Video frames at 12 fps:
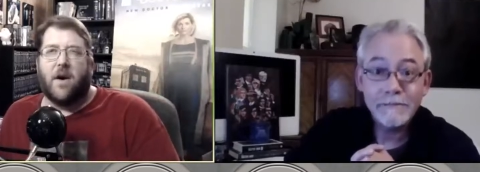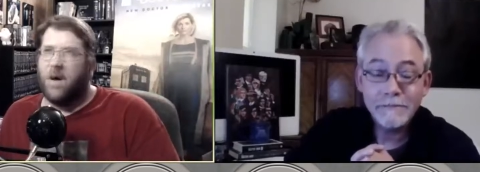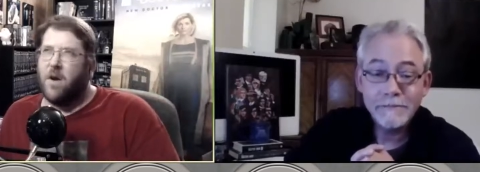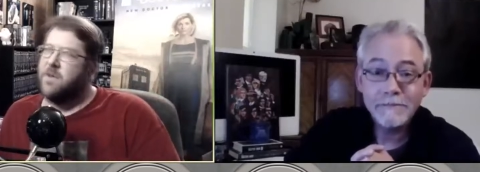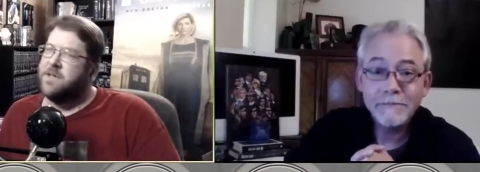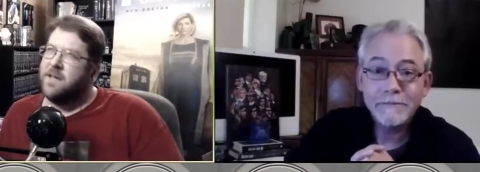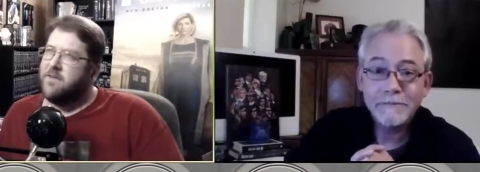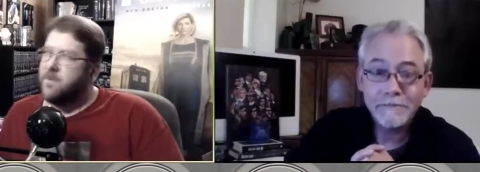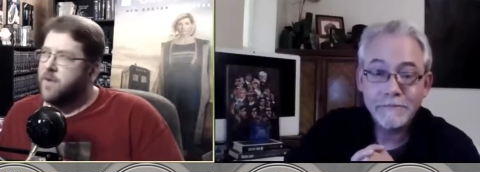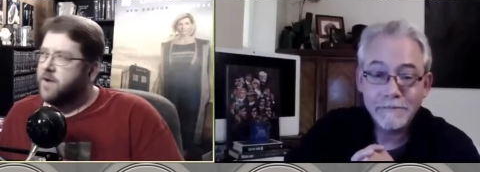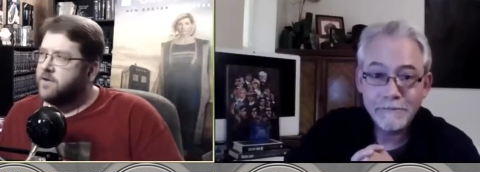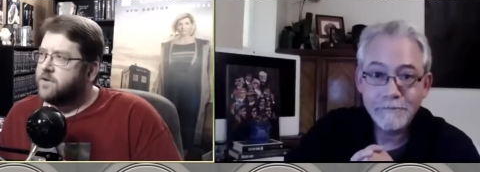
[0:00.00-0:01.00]
Speaker 1: or it wasn't even a
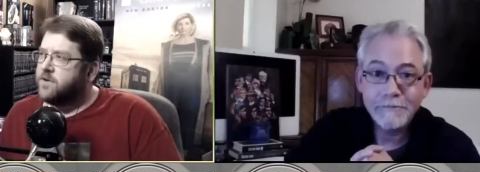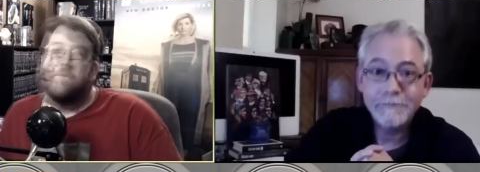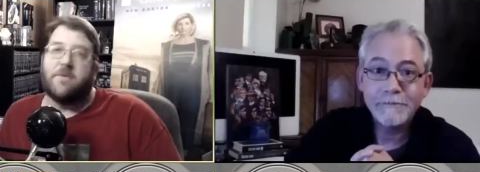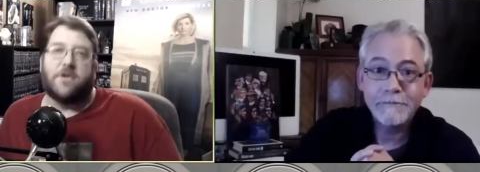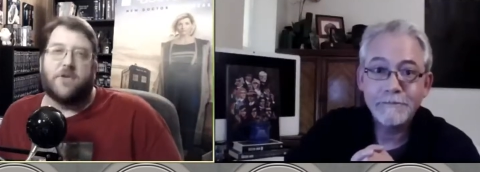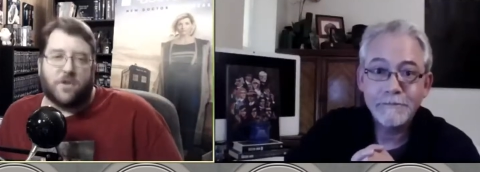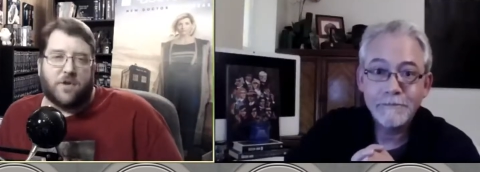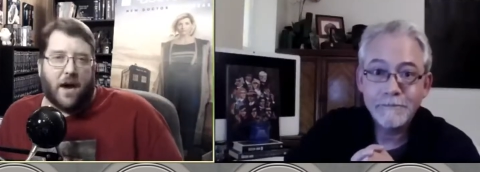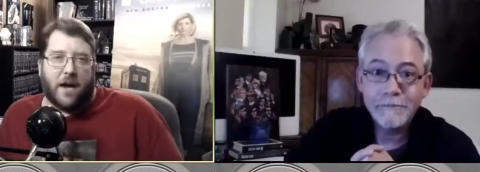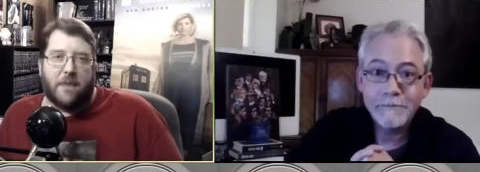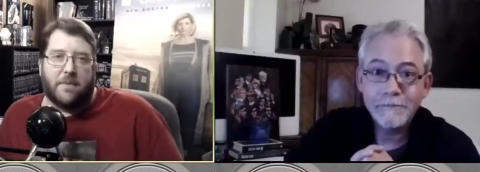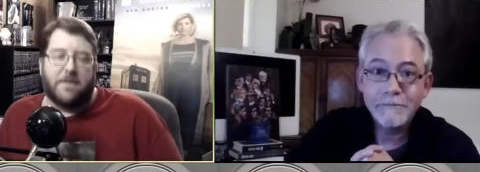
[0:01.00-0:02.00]
writer strike. There was a
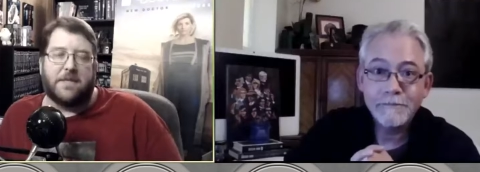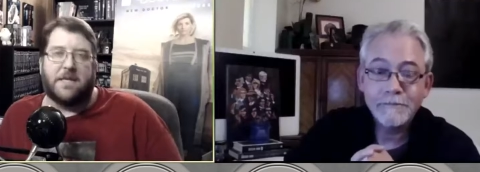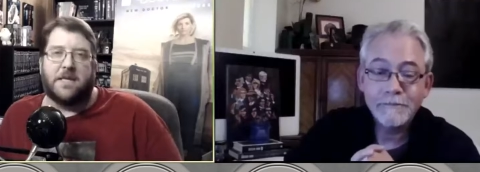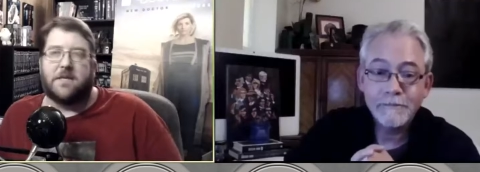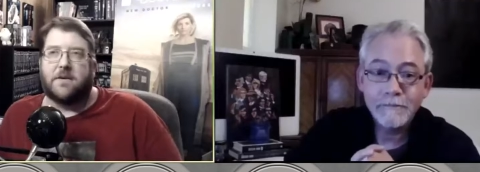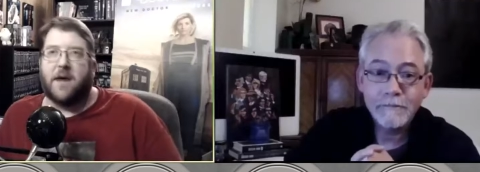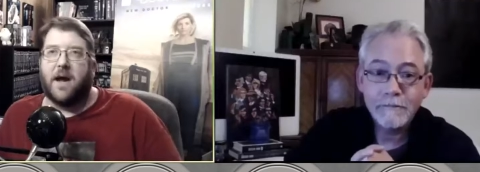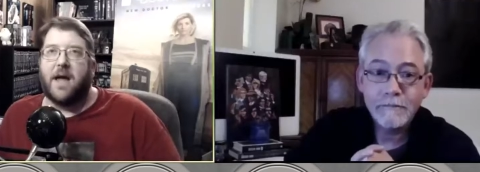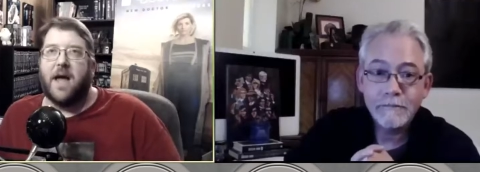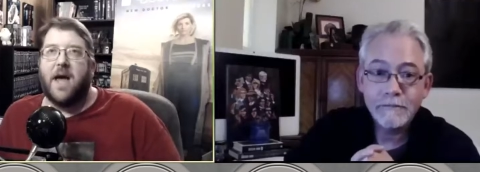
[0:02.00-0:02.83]
strike, a BBC strike,